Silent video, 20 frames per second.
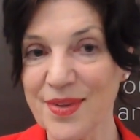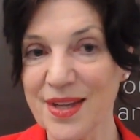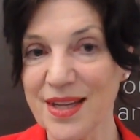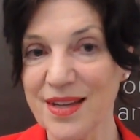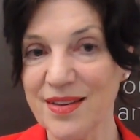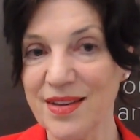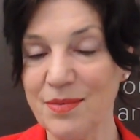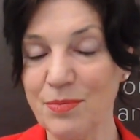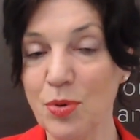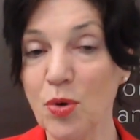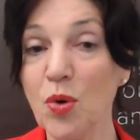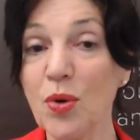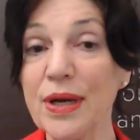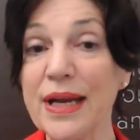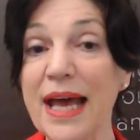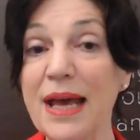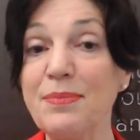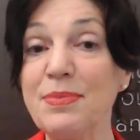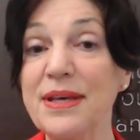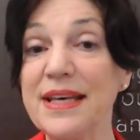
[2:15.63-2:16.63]
The important
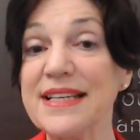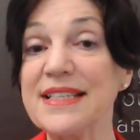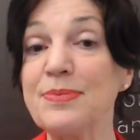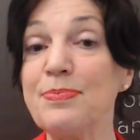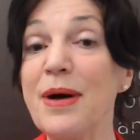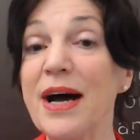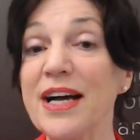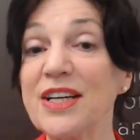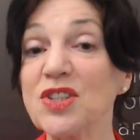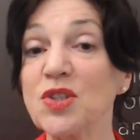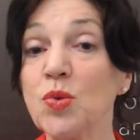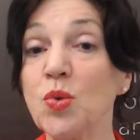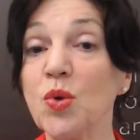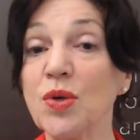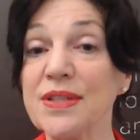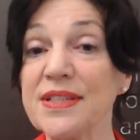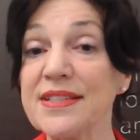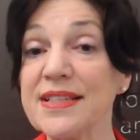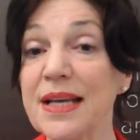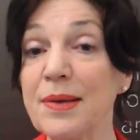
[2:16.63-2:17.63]
ABS March quarter
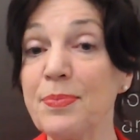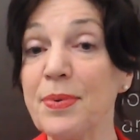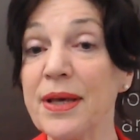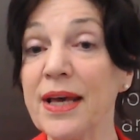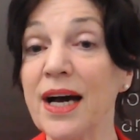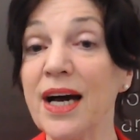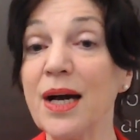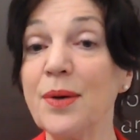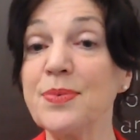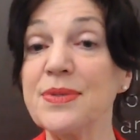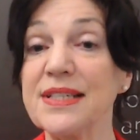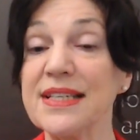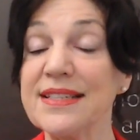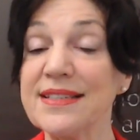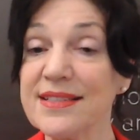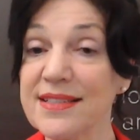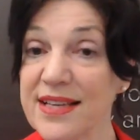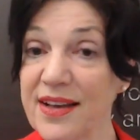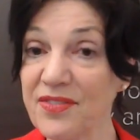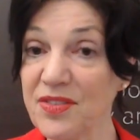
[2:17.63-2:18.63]
CPI was at
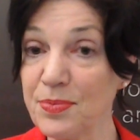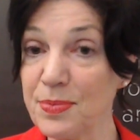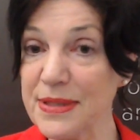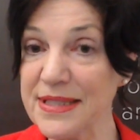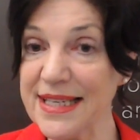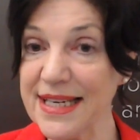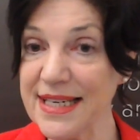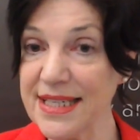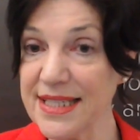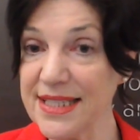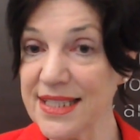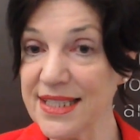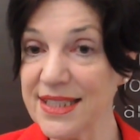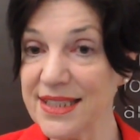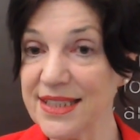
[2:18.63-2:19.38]
7%,